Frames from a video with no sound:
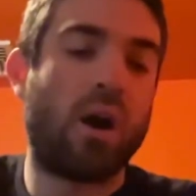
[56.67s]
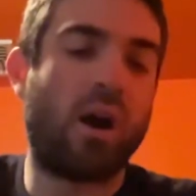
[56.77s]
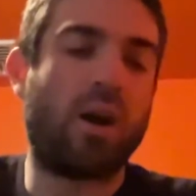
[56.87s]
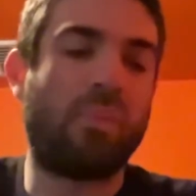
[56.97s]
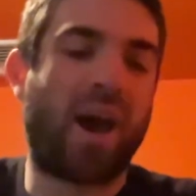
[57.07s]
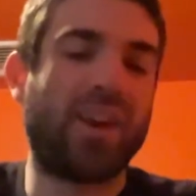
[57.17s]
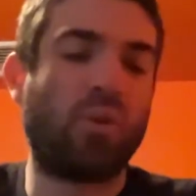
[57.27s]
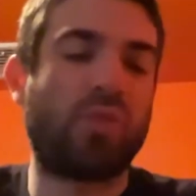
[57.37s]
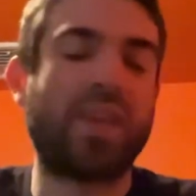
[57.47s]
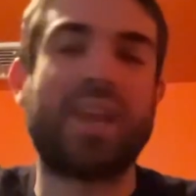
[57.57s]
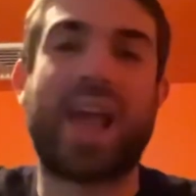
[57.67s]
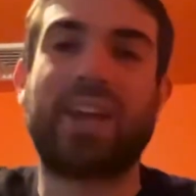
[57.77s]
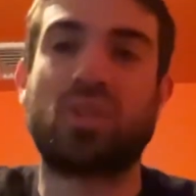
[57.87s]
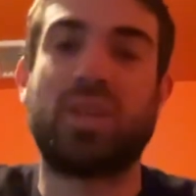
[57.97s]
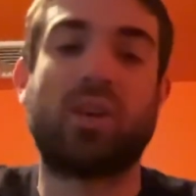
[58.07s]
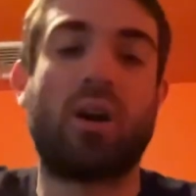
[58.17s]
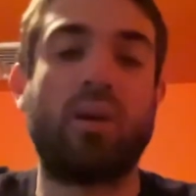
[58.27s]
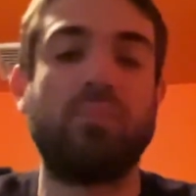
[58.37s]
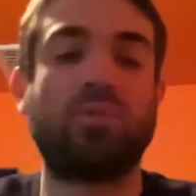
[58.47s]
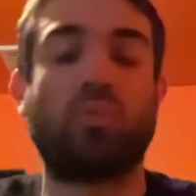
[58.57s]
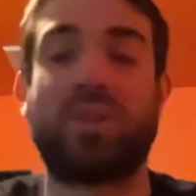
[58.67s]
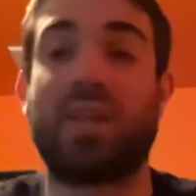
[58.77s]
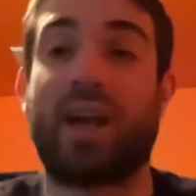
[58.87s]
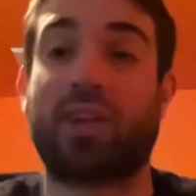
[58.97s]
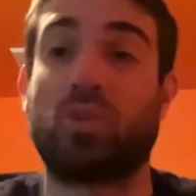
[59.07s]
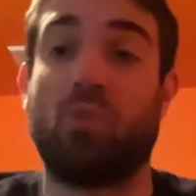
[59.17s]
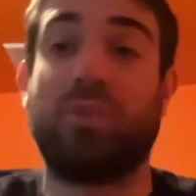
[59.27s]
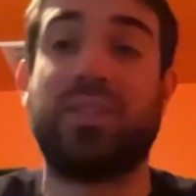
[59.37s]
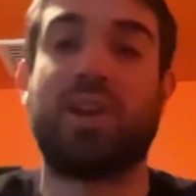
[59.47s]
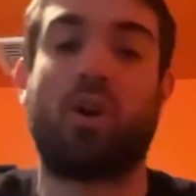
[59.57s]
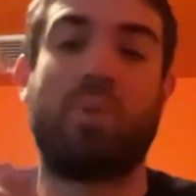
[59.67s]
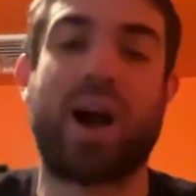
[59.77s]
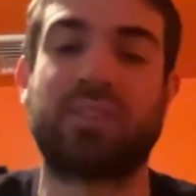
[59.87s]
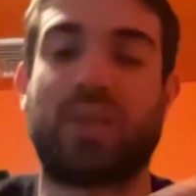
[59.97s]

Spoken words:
I don't think it actually comes with the actual retail box.